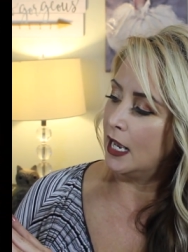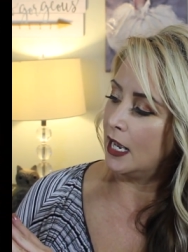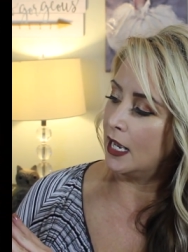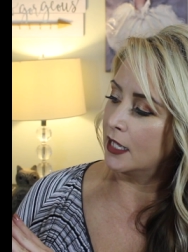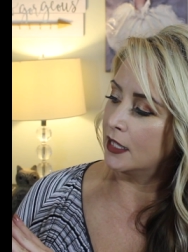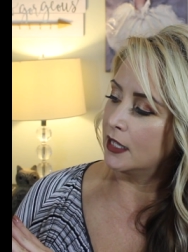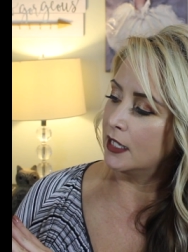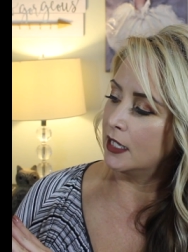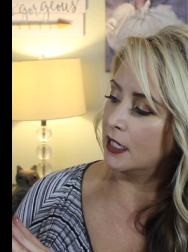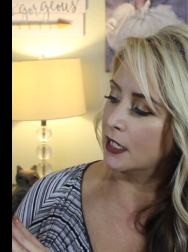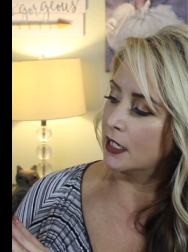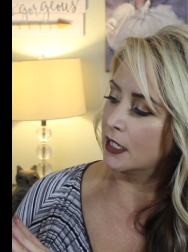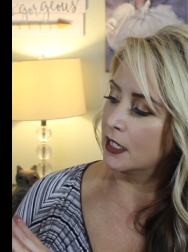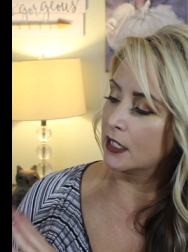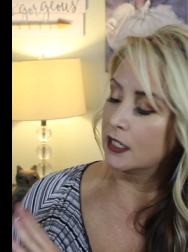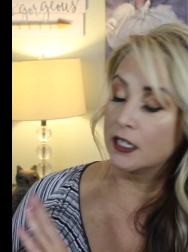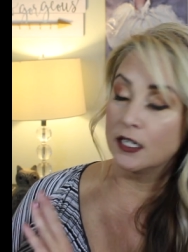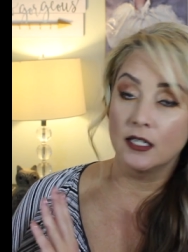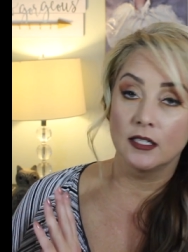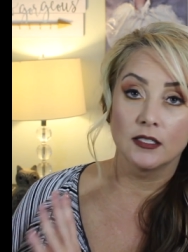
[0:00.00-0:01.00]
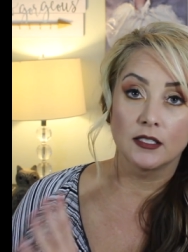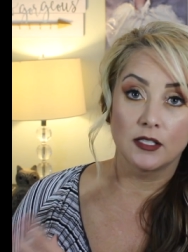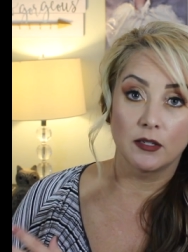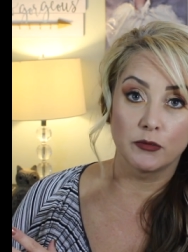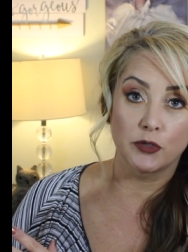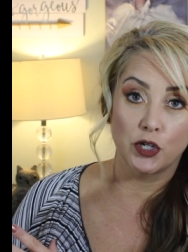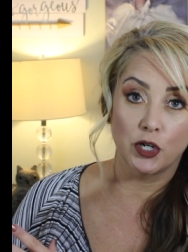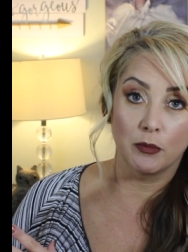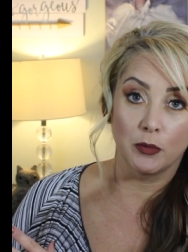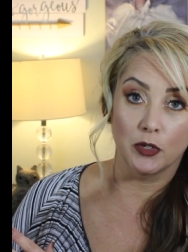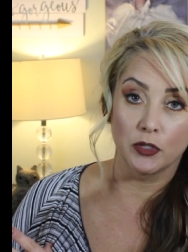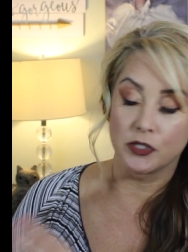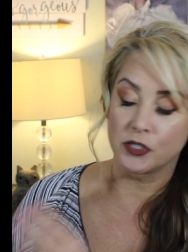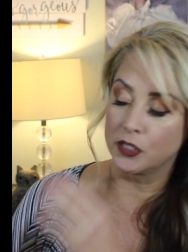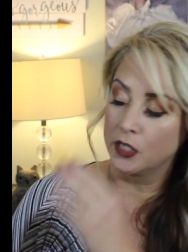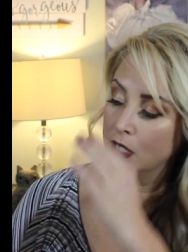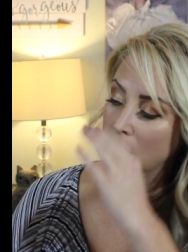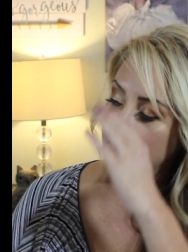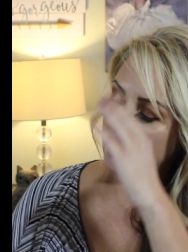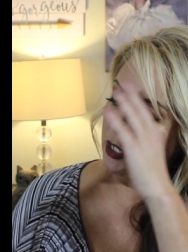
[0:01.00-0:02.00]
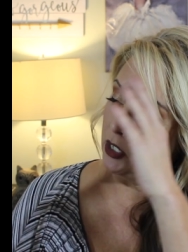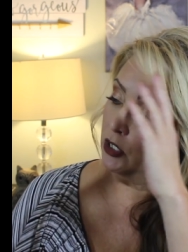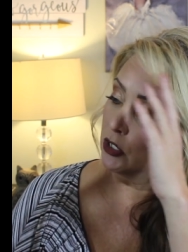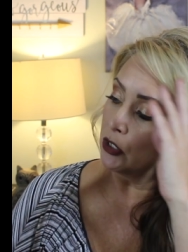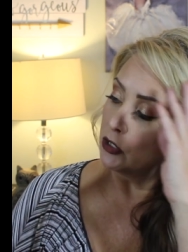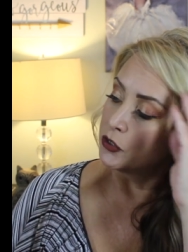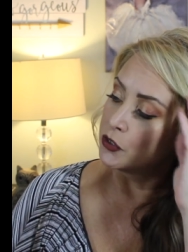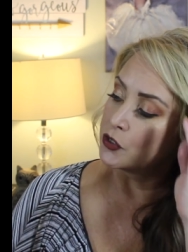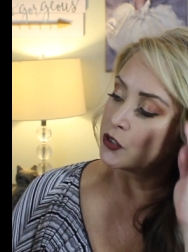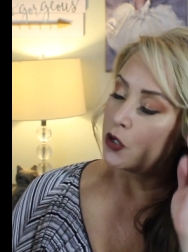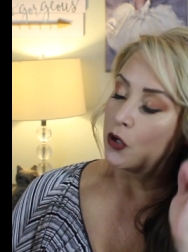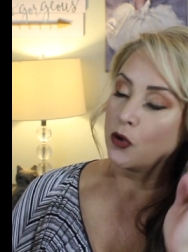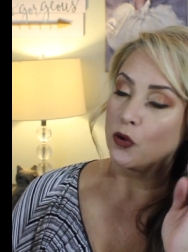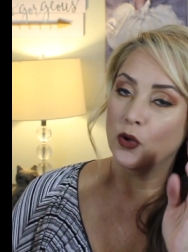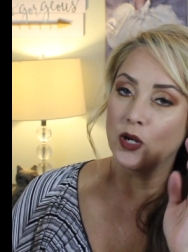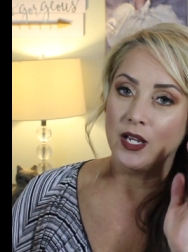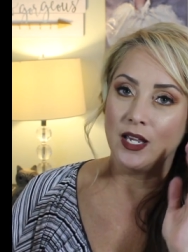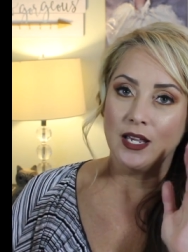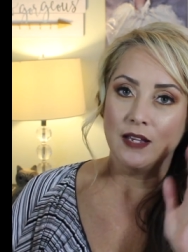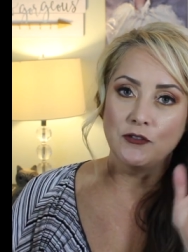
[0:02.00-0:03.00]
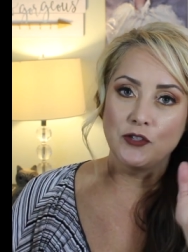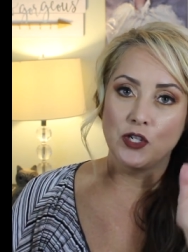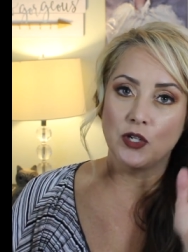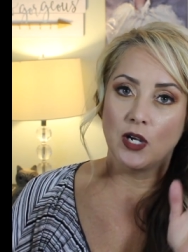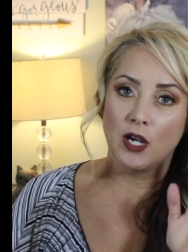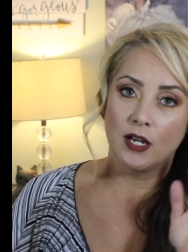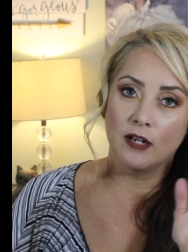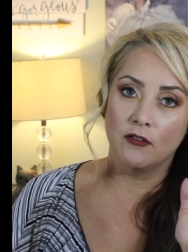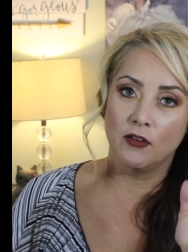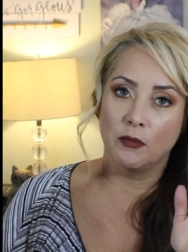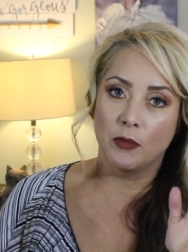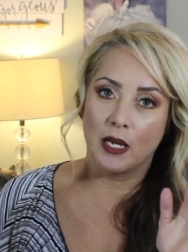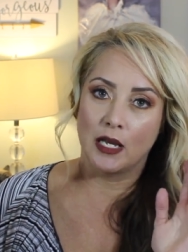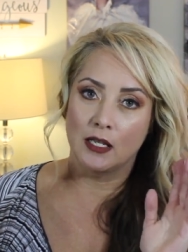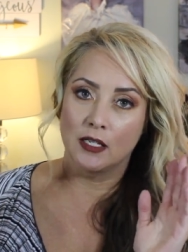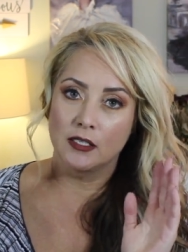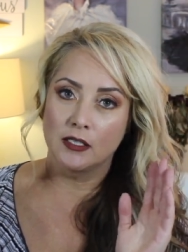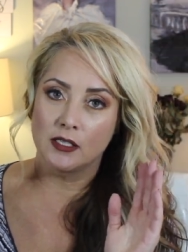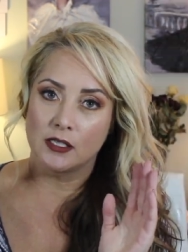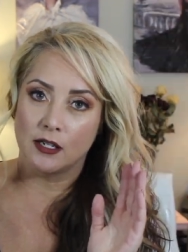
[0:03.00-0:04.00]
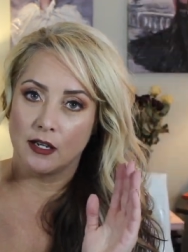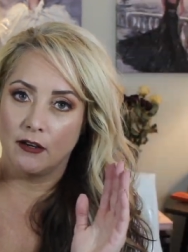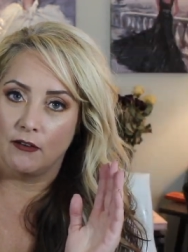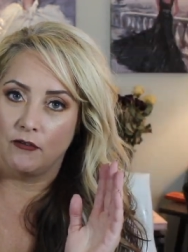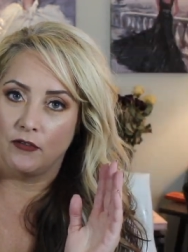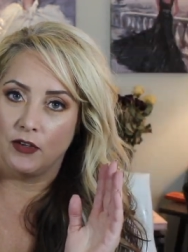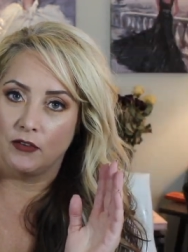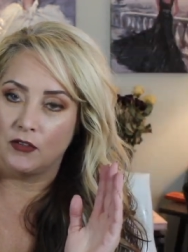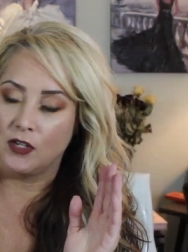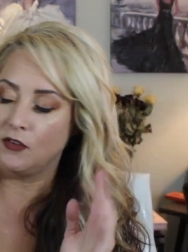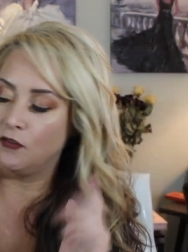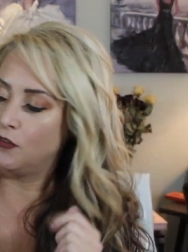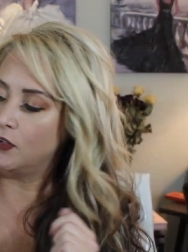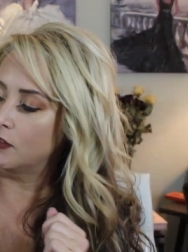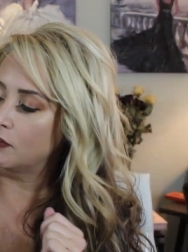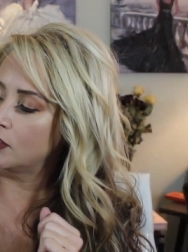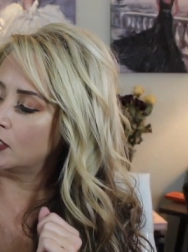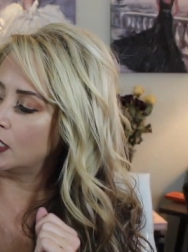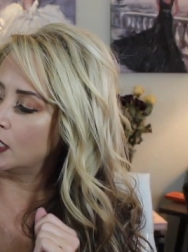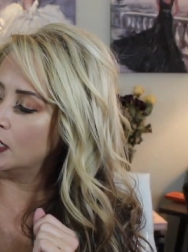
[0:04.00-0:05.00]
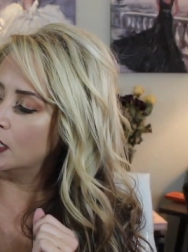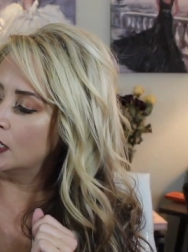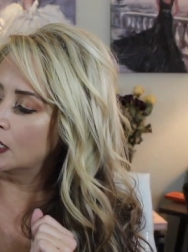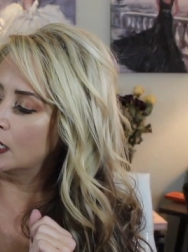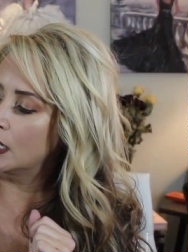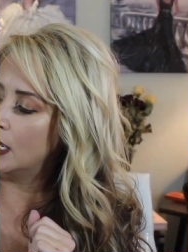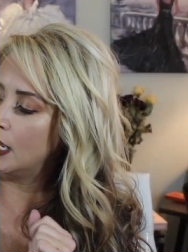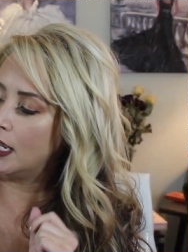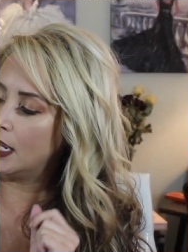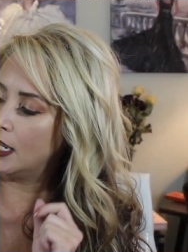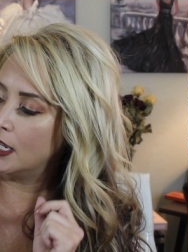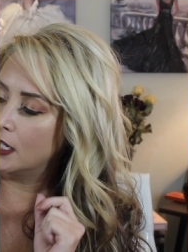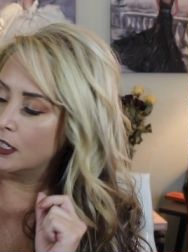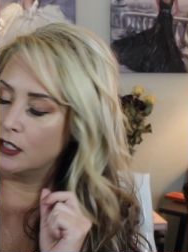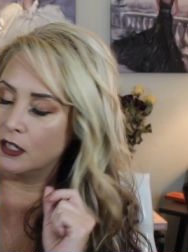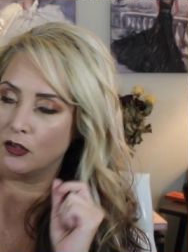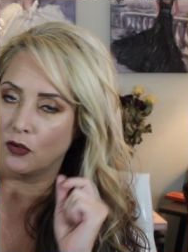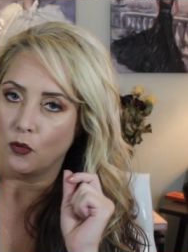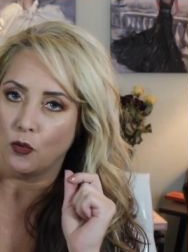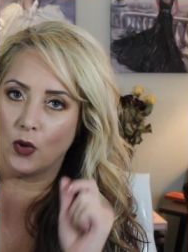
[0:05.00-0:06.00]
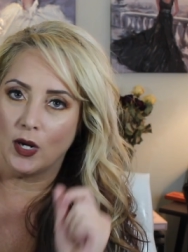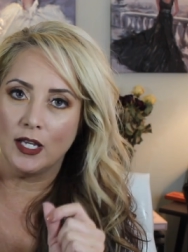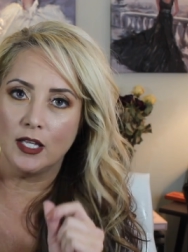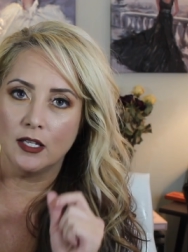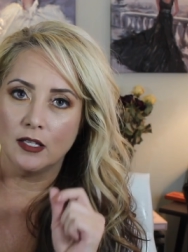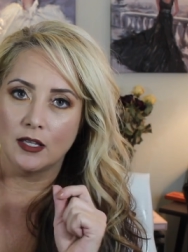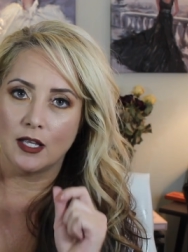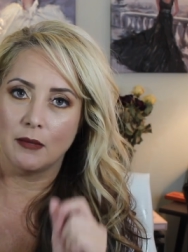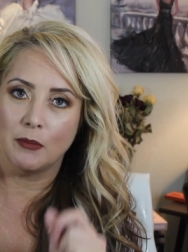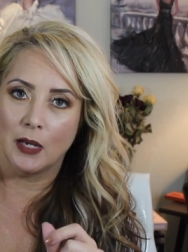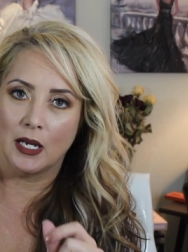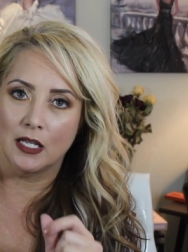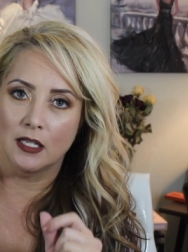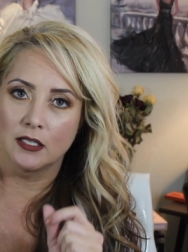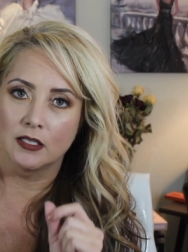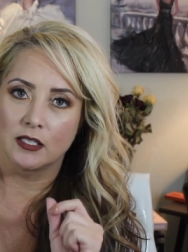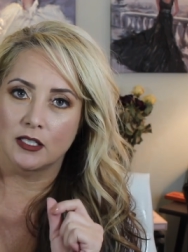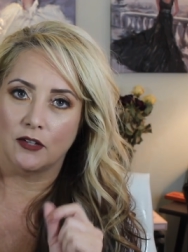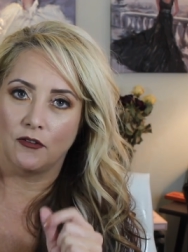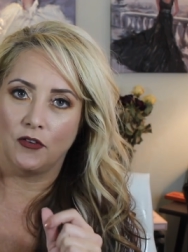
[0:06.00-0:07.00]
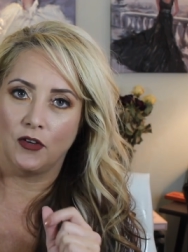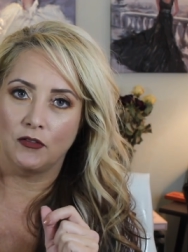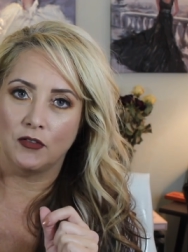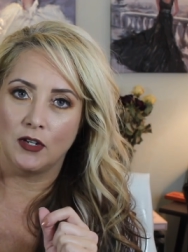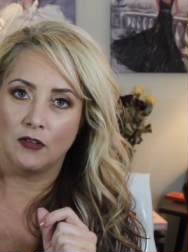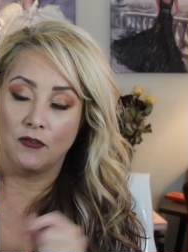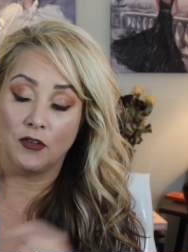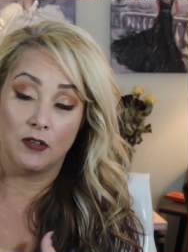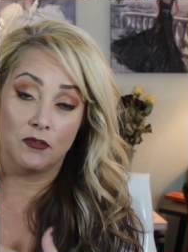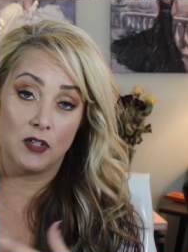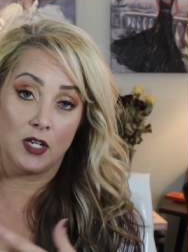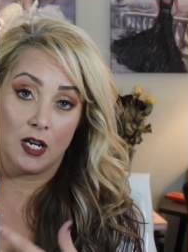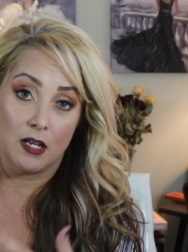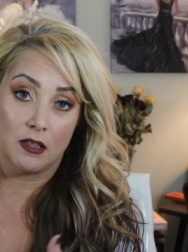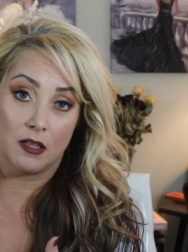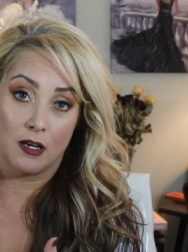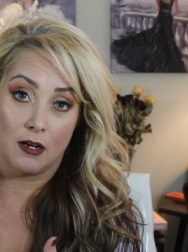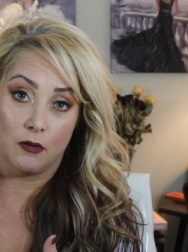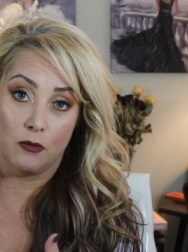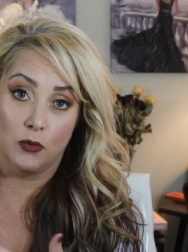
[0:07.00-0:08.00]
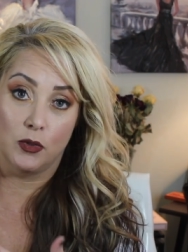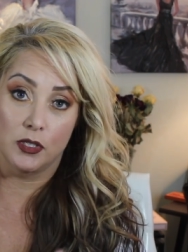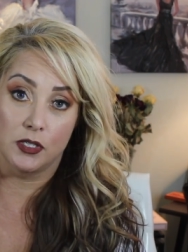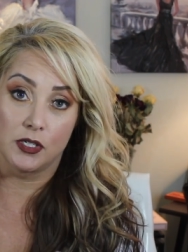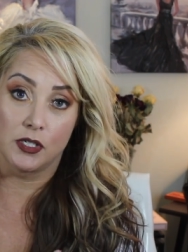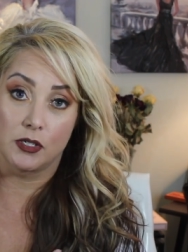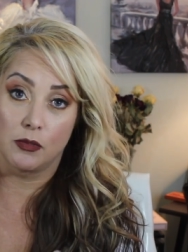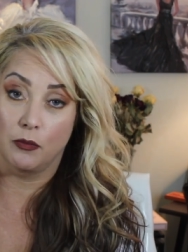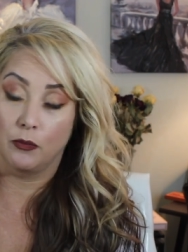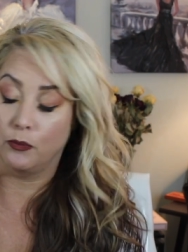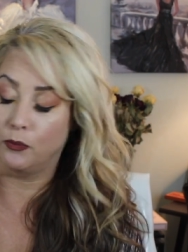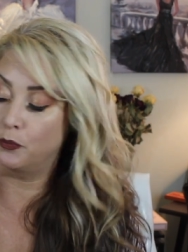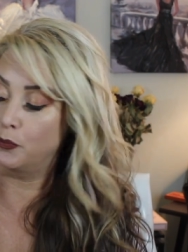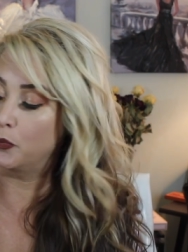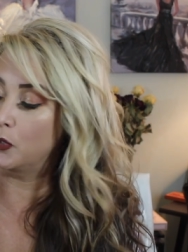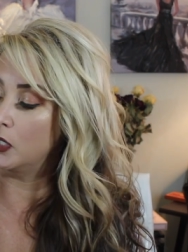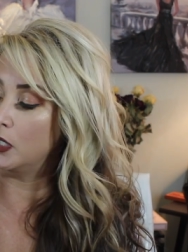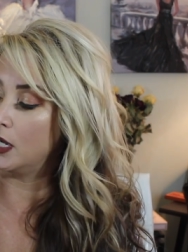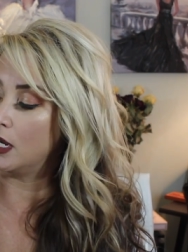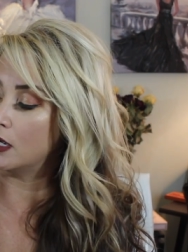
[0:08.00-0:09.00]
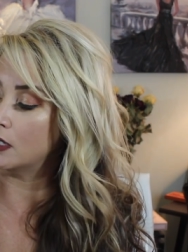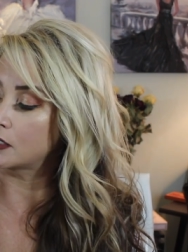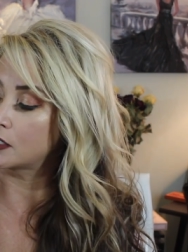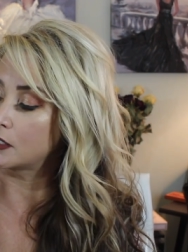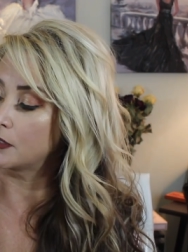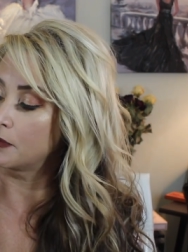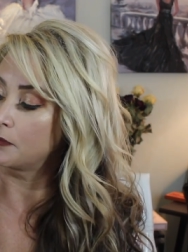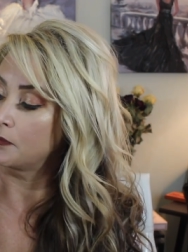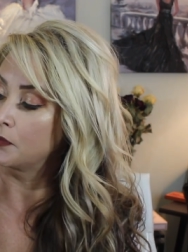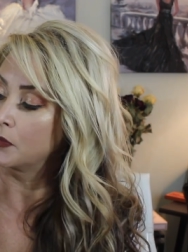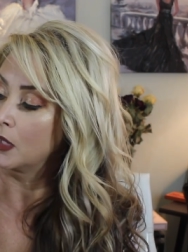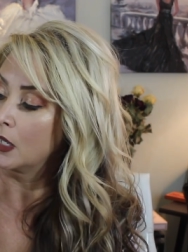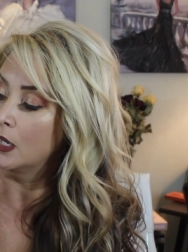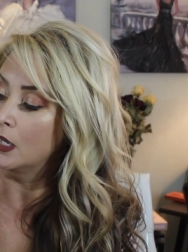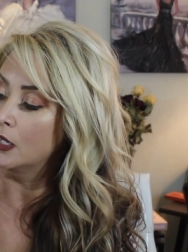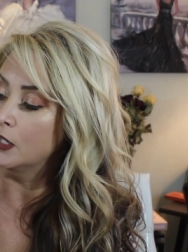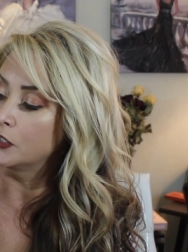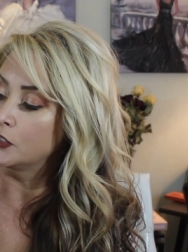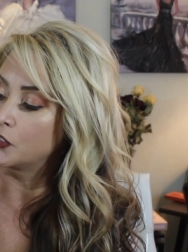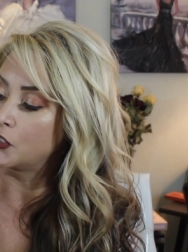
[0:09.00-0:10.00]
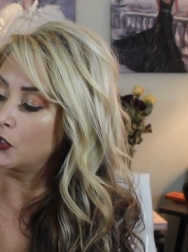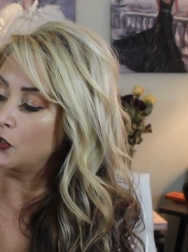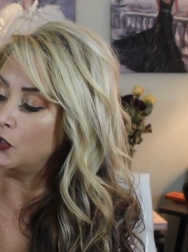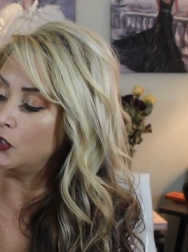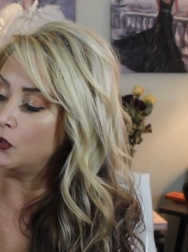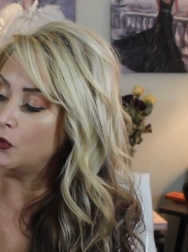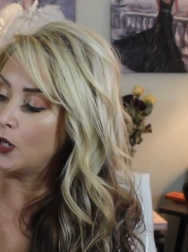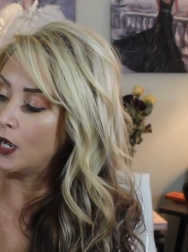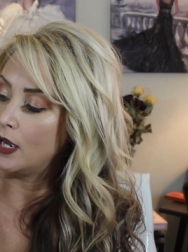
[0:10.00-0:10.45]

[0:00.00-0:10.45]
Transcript: and then some shimmers. So it gives you kind of a balance of 50-50. And the way that they balance the 50-50 I thought was pretty awesome. So you